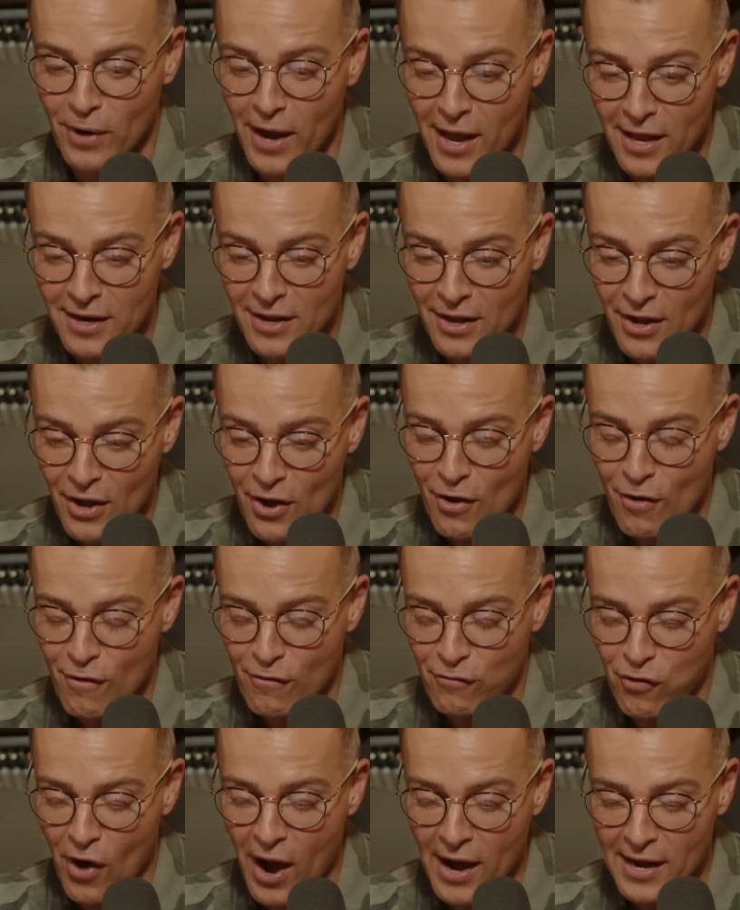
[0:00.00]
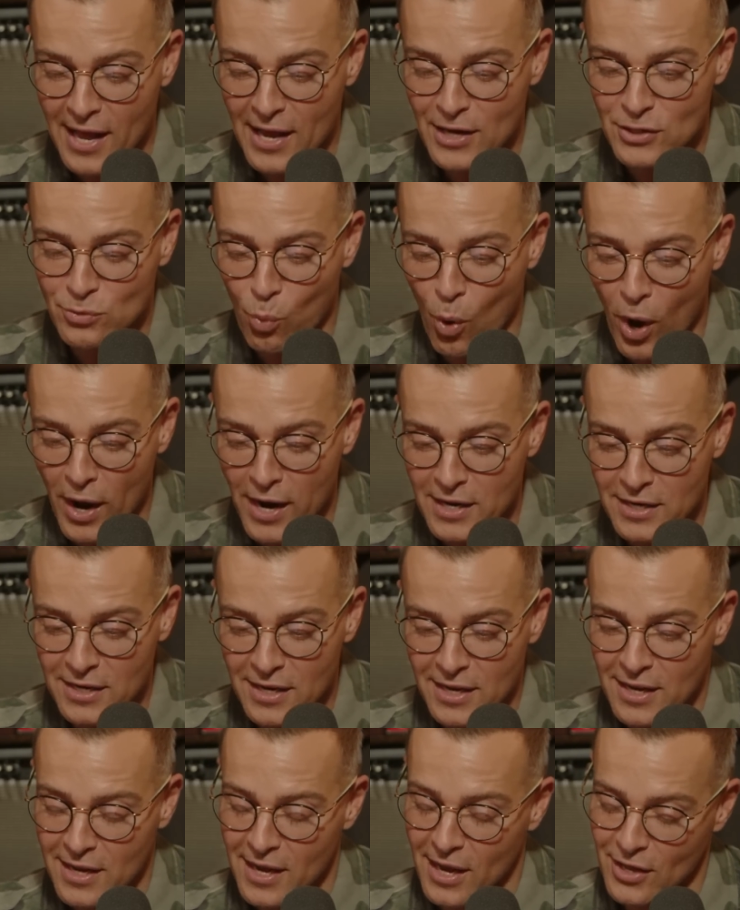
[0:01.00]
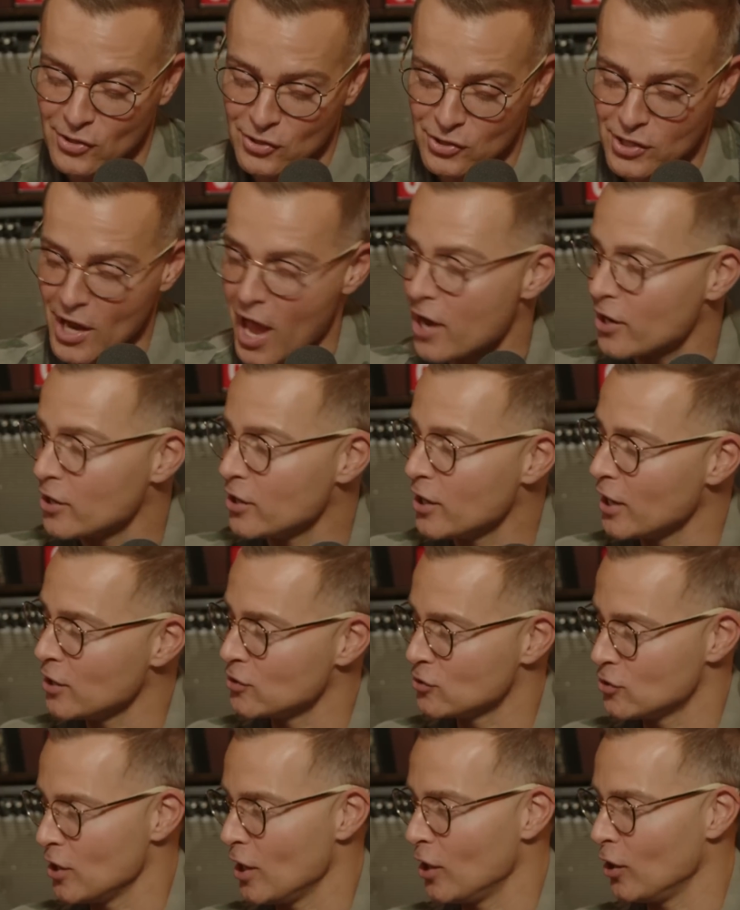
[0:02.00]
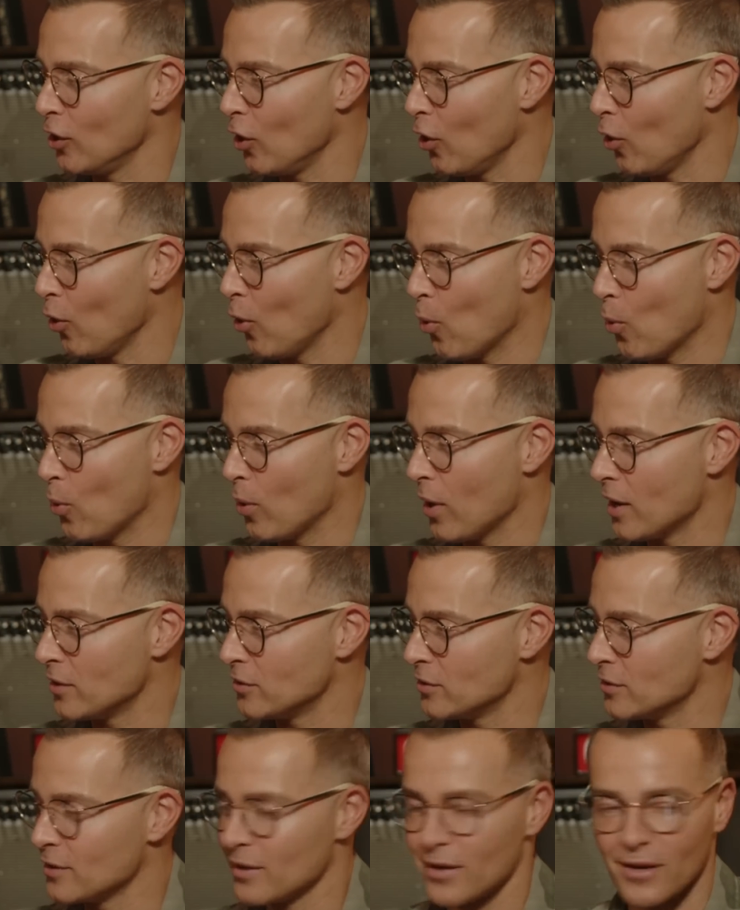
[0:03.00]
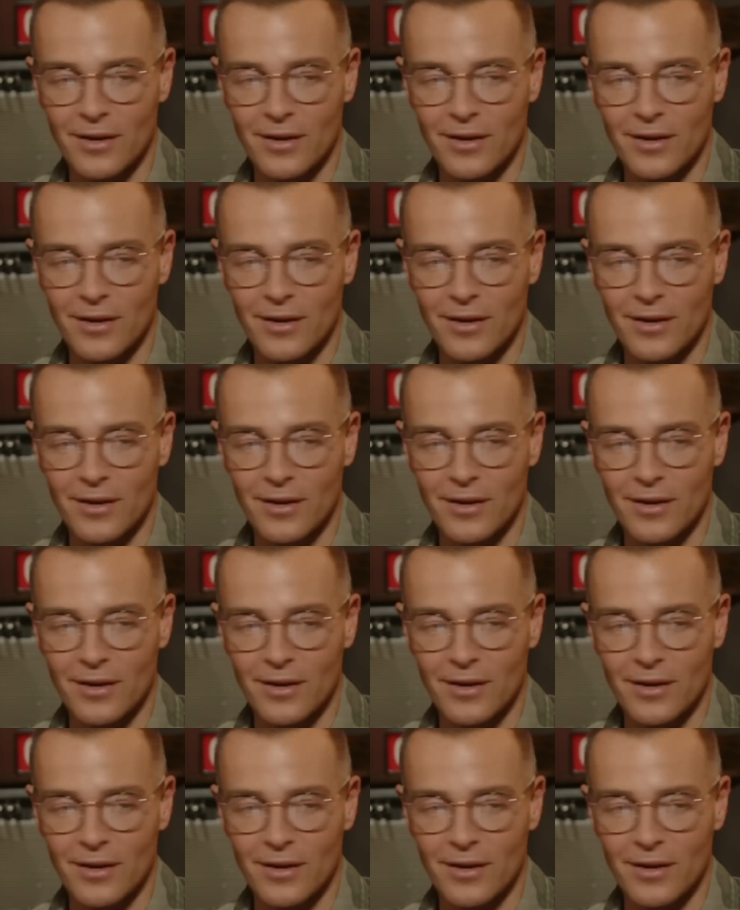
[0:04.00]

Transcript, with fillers: red. Friday's white. And Saturday's yellow. Is that really